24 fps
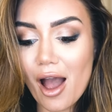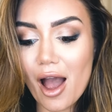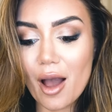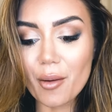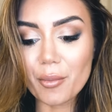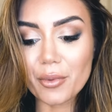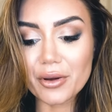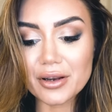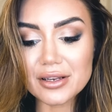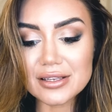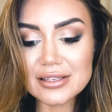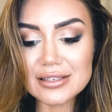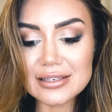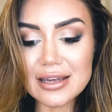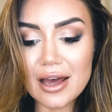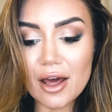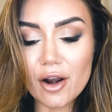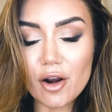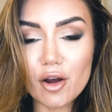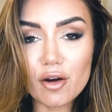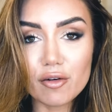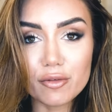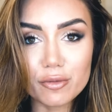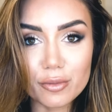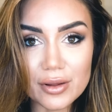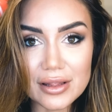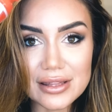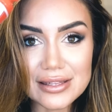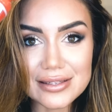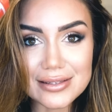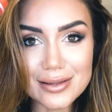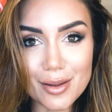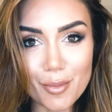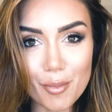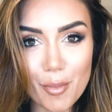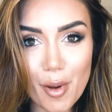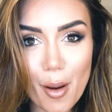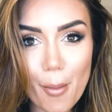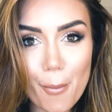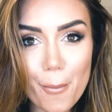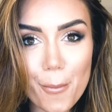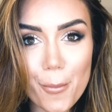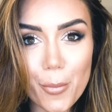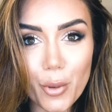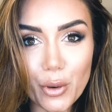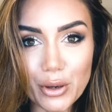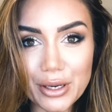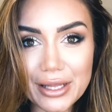I'm going to start off with some
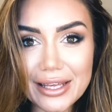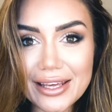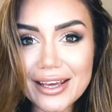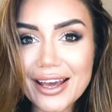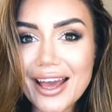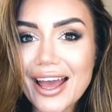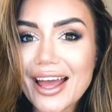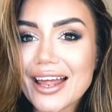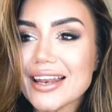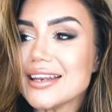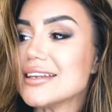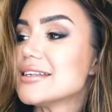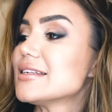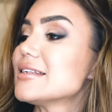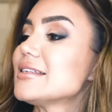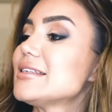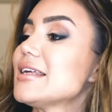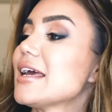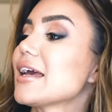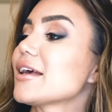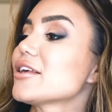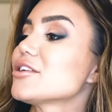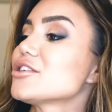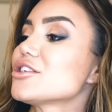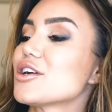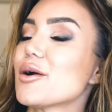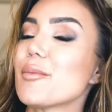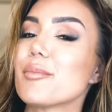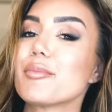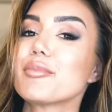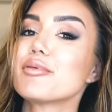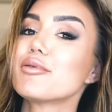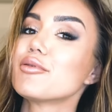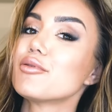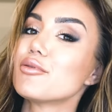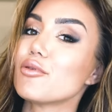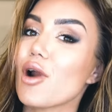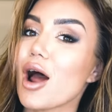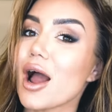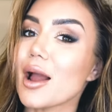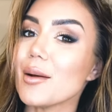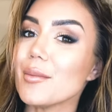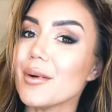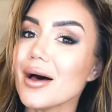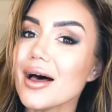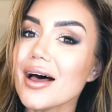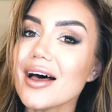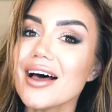body and texture
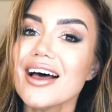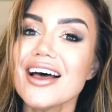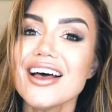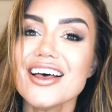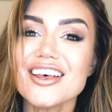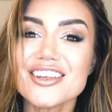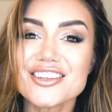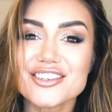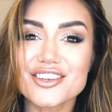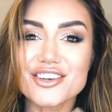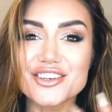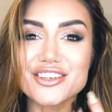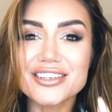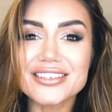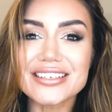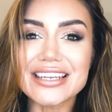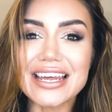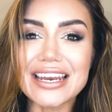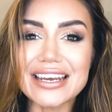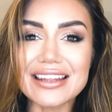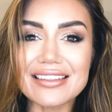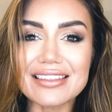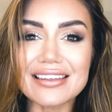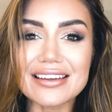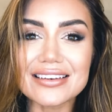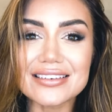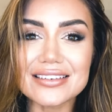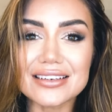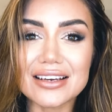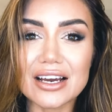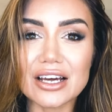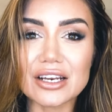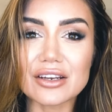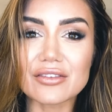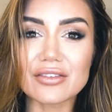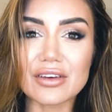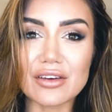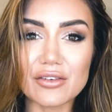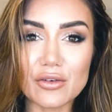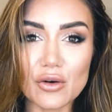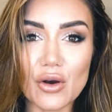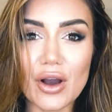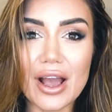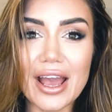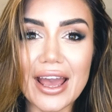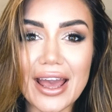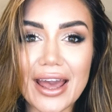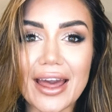primer. So just anything to kind of give
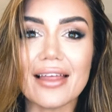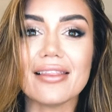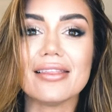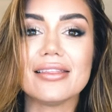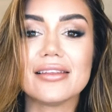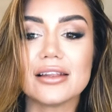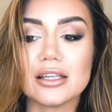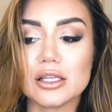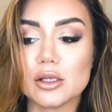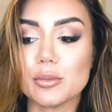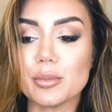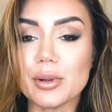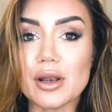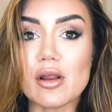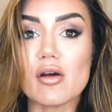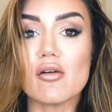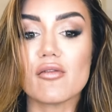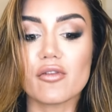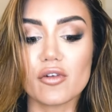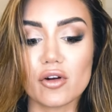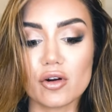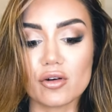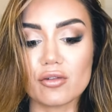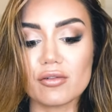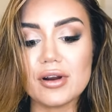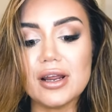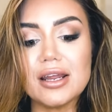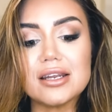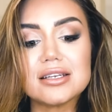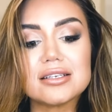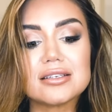your hair a little bit of grit.